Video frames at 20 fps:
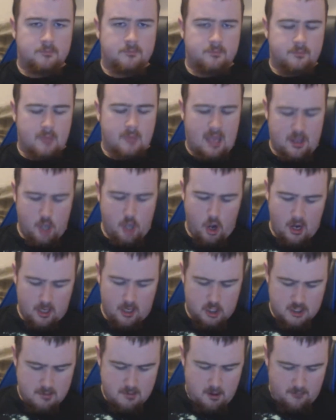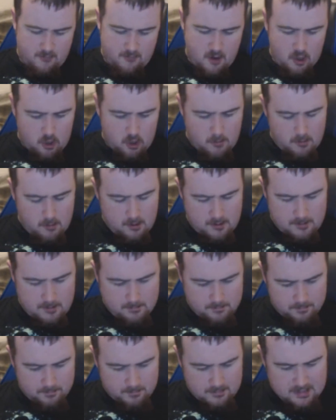I thought I could smell the vinegar, but
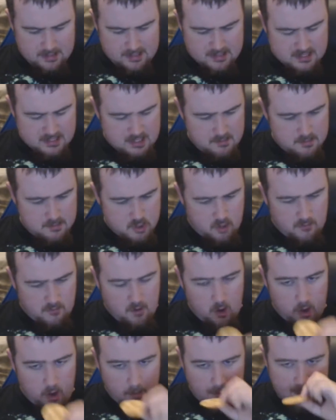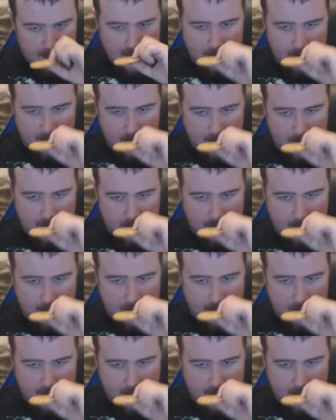it's some sort of herb. I can't place it.